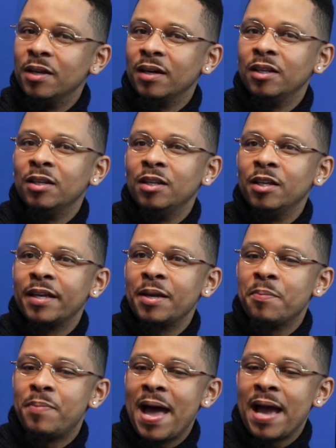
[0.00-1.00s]

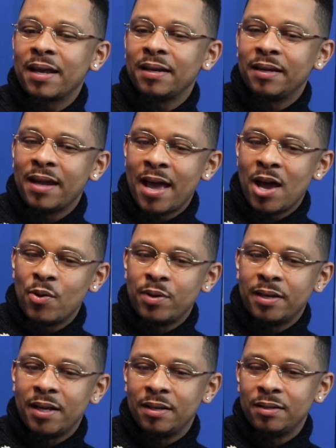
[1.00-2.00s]
Looking back
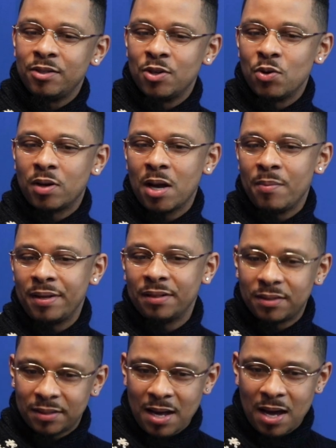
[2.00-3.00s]
now and you know,
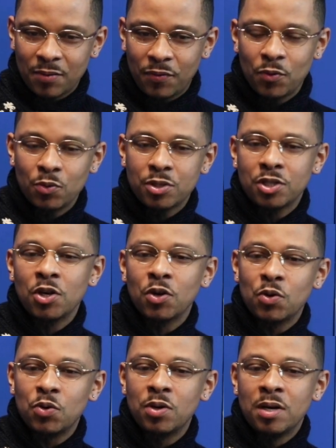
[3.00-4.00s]
coming kind of full
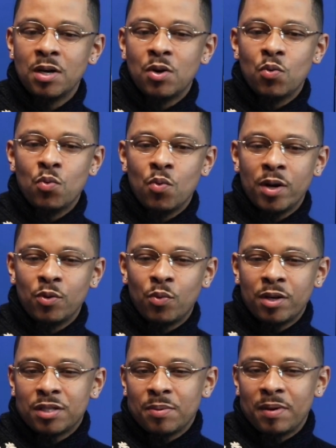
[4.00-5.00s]
circle,
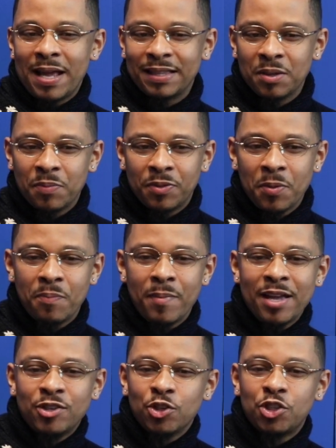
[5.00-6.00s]
what are some of like the
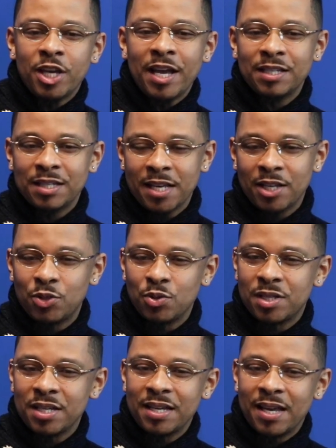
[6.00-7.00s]
major changes that
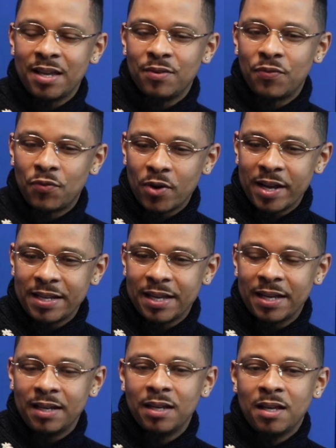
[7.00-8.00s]
you see in
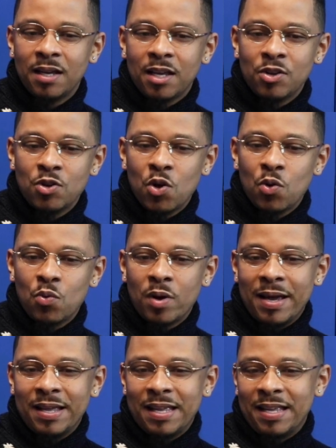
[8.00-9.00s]
freight? And, you know,
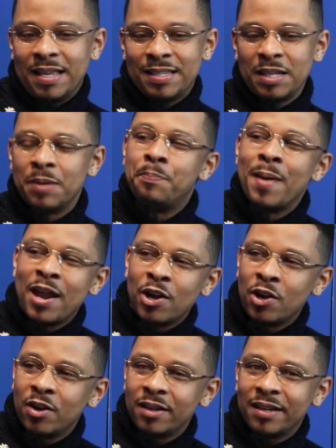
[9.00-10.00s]
is it
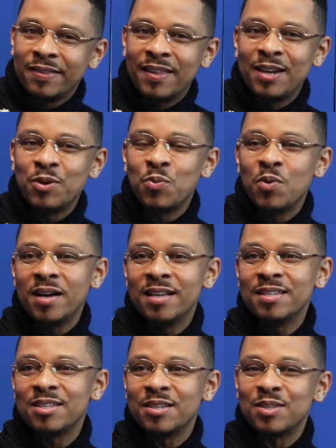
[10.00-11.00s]
better than it
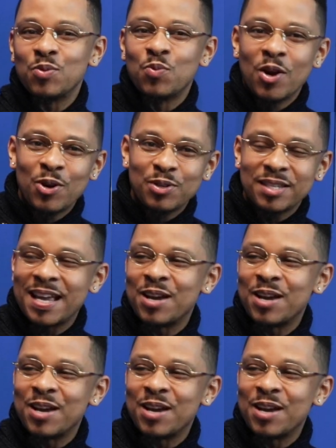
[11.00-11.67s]
was? Is it worse?